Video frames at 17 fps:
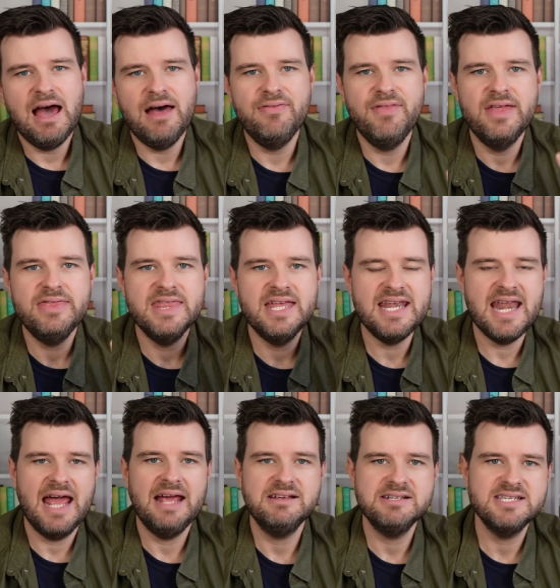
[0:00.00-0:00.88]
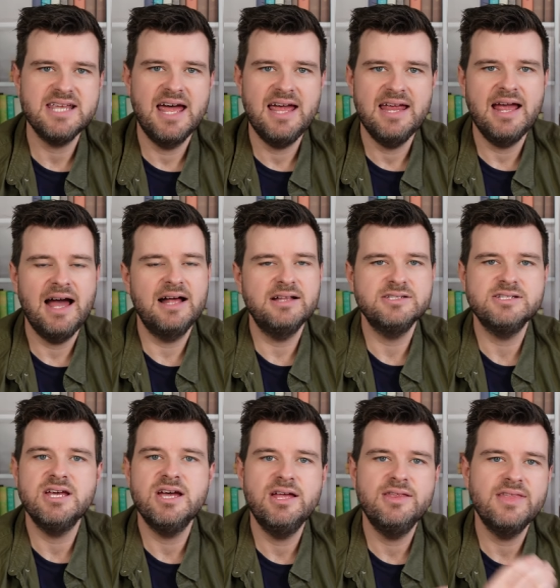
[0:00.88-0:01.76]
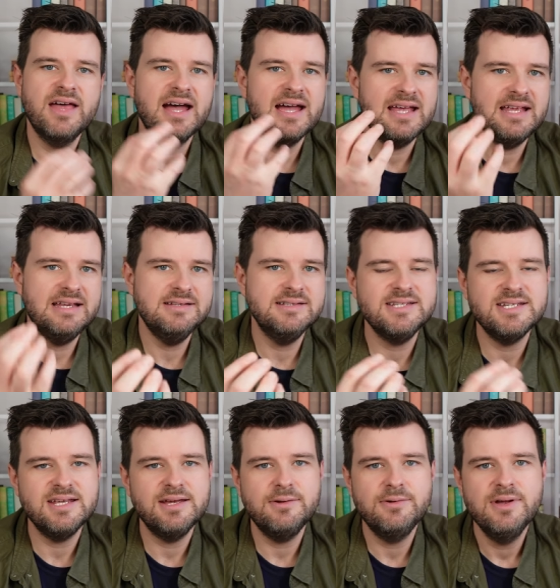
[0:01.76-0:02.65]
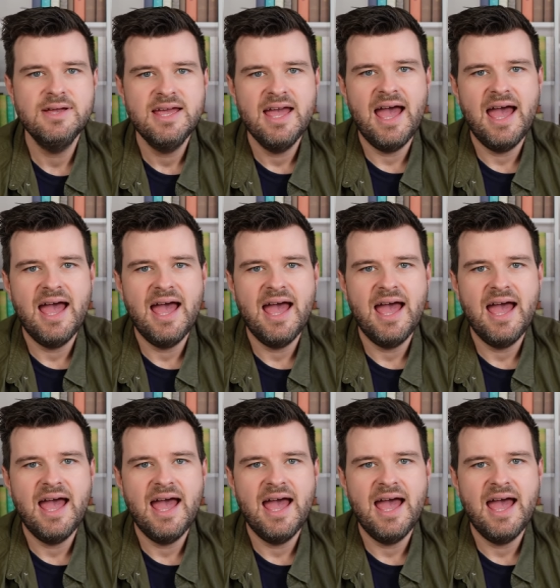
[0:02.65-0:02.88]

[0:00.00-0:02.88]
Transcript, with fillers: and then the next day I'll turn that into